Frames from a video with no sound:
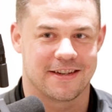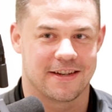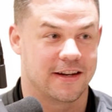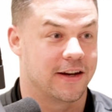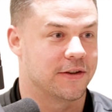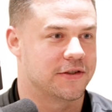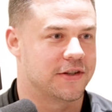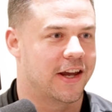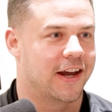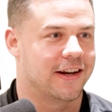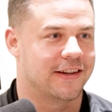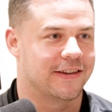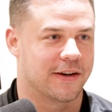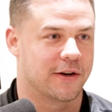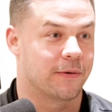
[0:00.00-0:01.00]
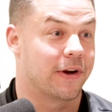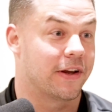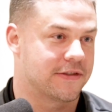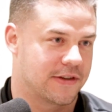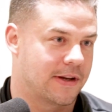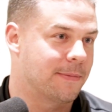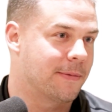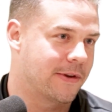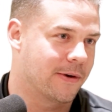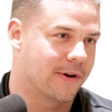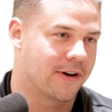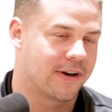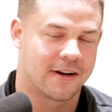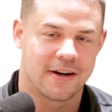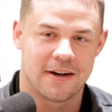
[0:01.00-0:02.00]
he goes, yeah. And he turned around and slammed the door.